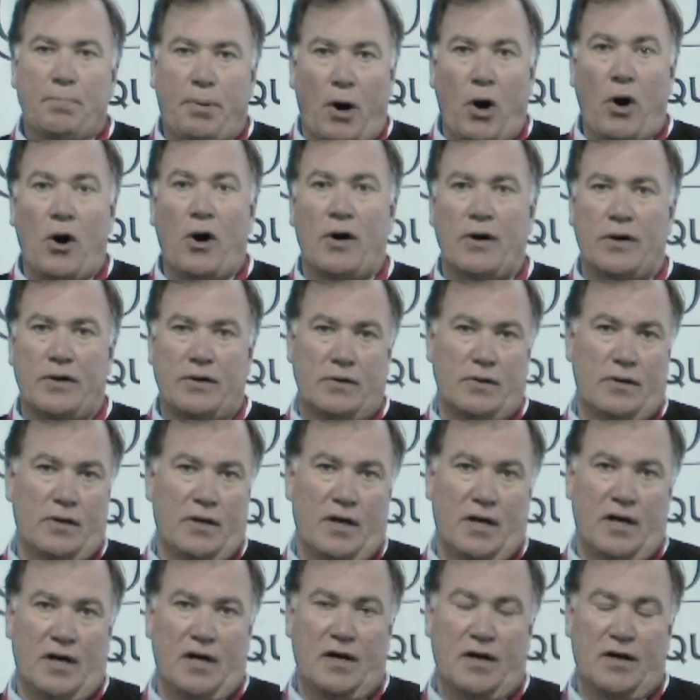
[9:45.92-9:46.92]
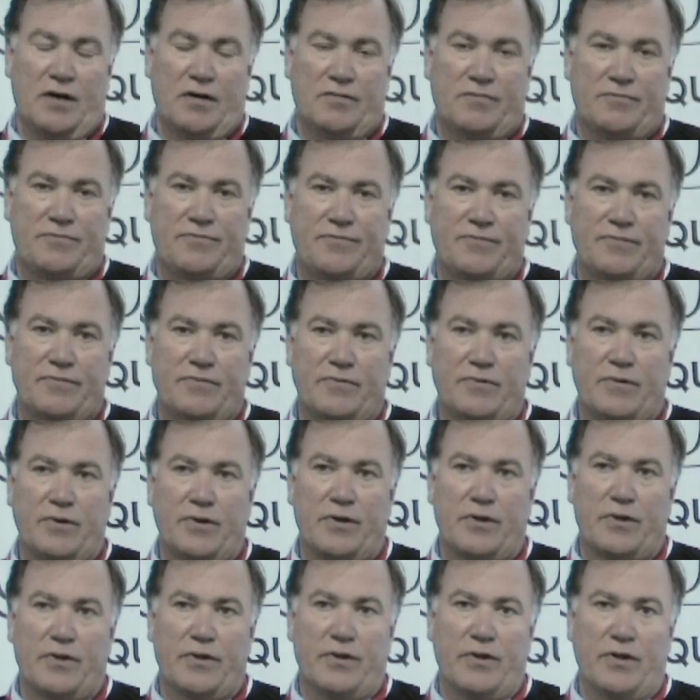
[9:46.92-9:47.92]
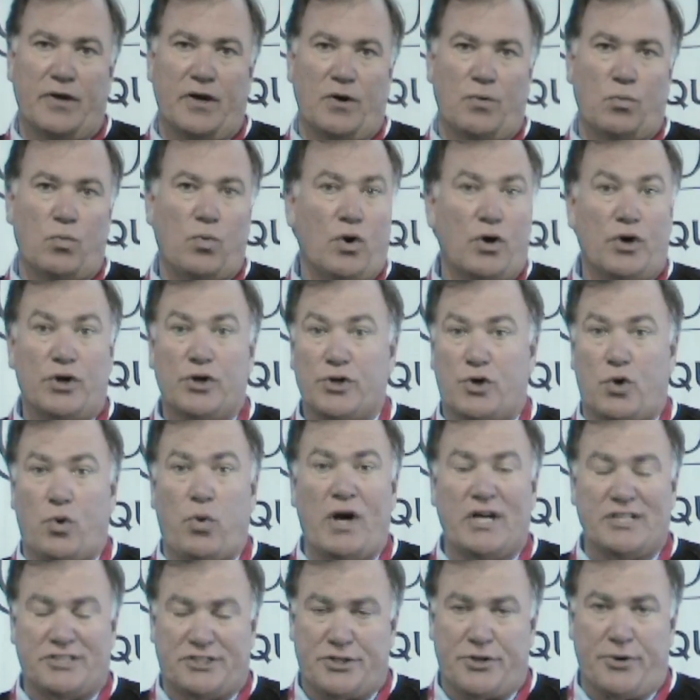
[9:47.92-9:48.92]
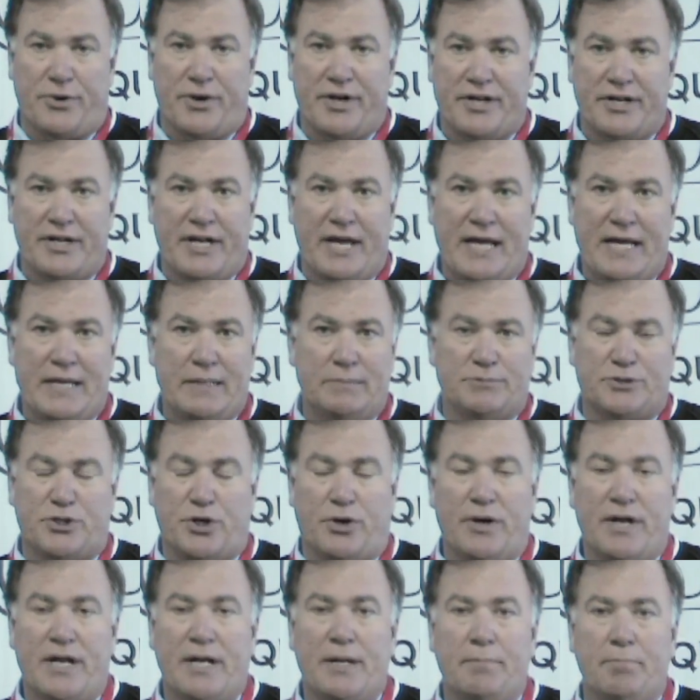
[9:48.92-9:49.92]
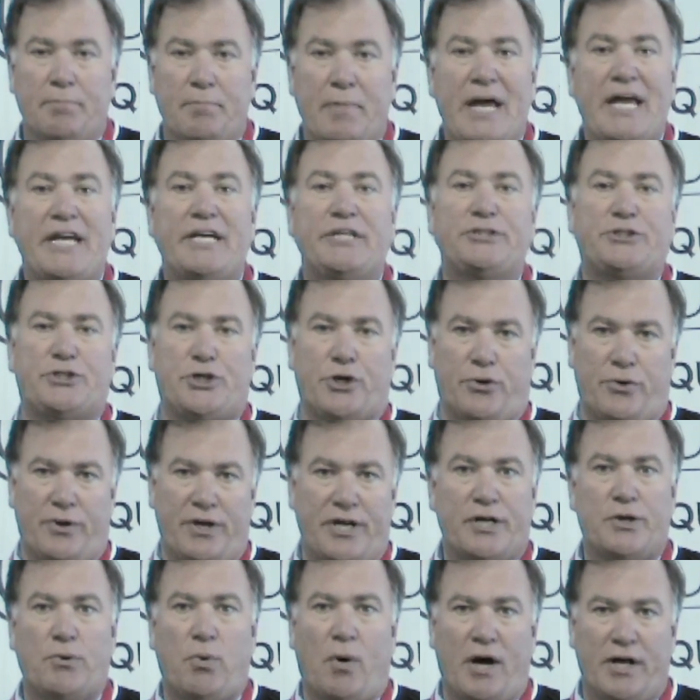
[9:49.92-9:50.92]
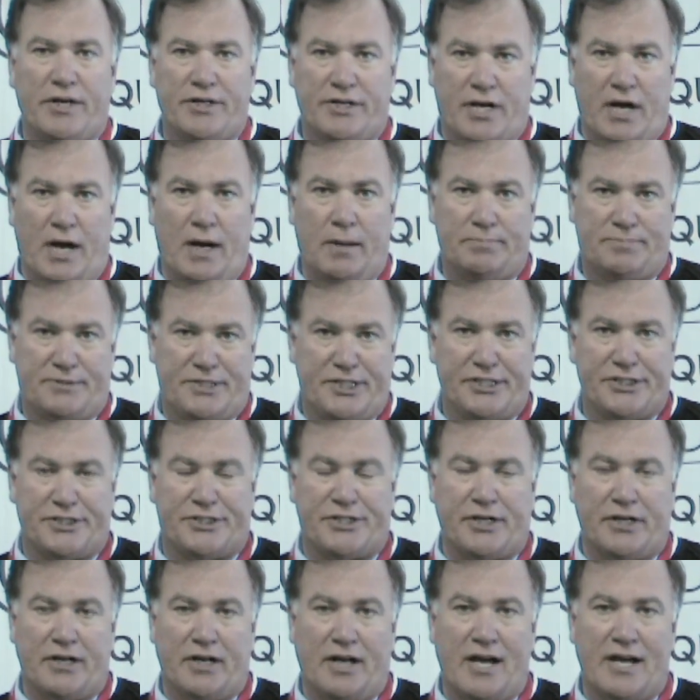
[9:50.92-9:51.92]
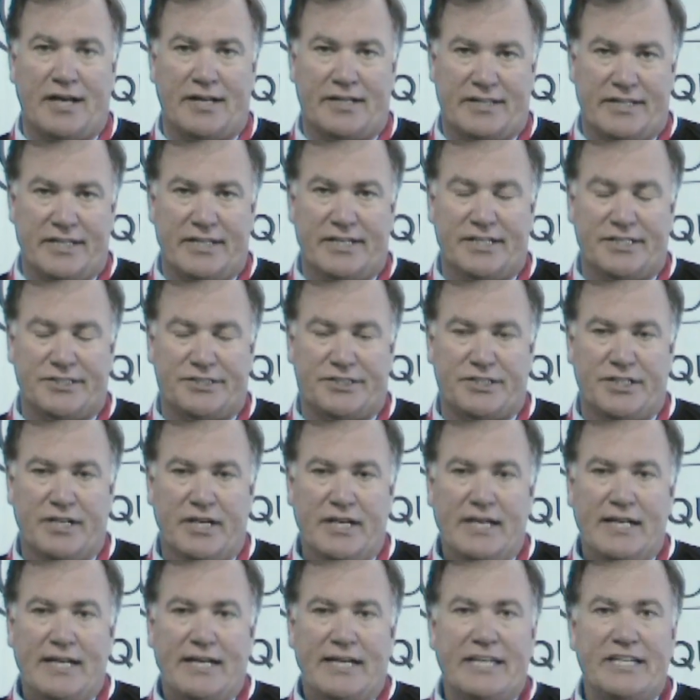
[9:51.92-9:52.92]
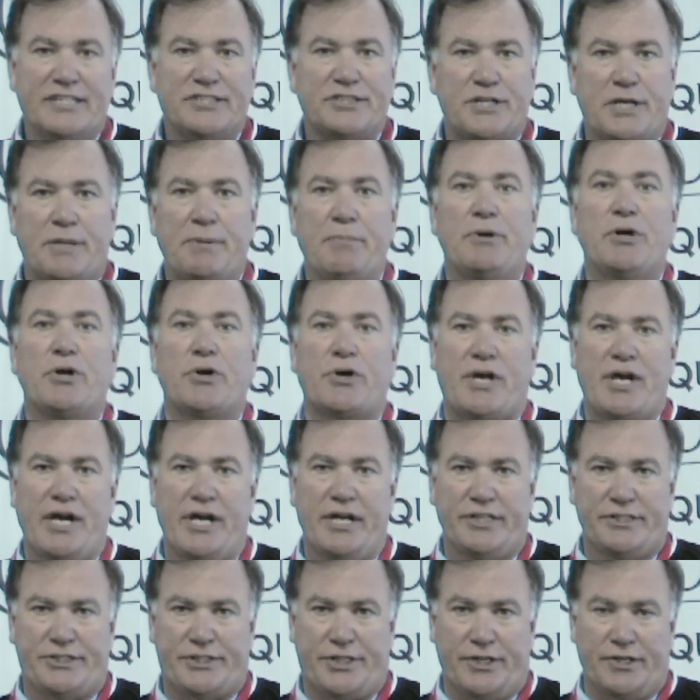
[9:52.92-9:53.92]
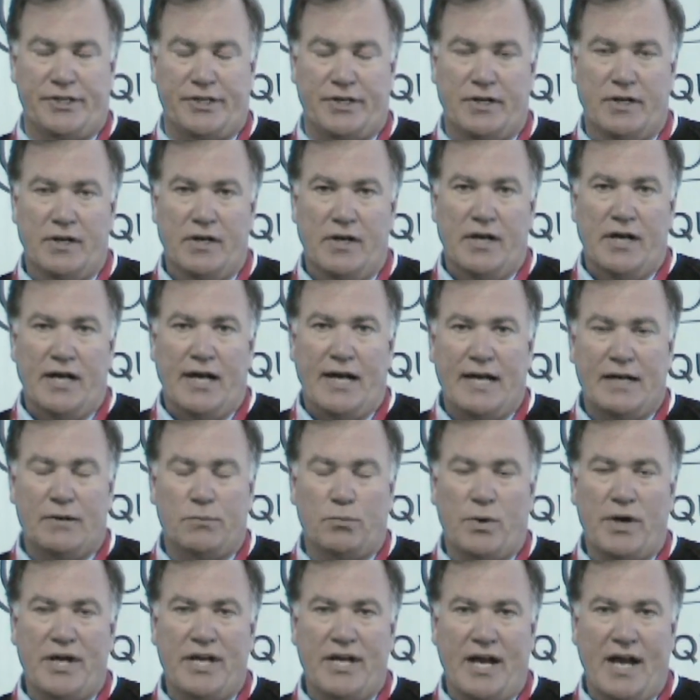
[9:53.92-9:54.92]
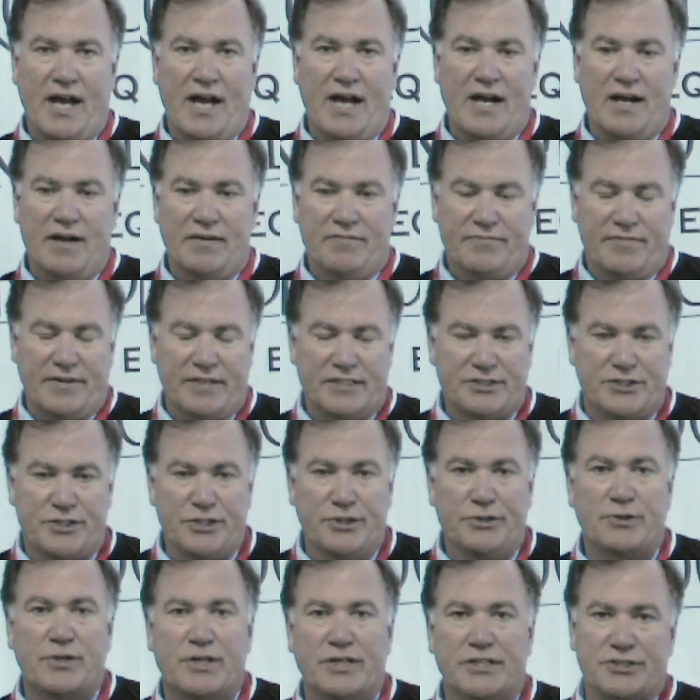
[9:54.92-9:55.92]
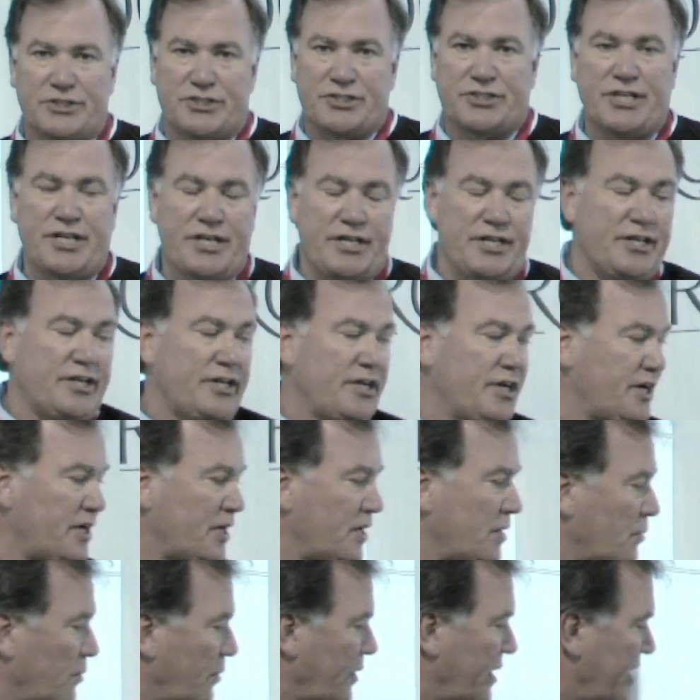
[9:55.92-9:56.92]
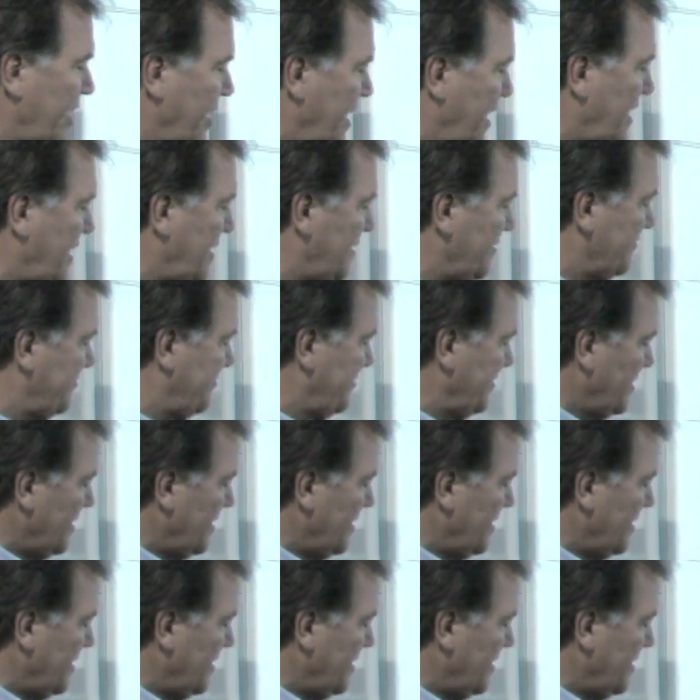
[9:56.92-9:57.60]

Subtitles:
part of a World Equestrian Games or any major equine competition like this is communication. And we have, as you can see here, we have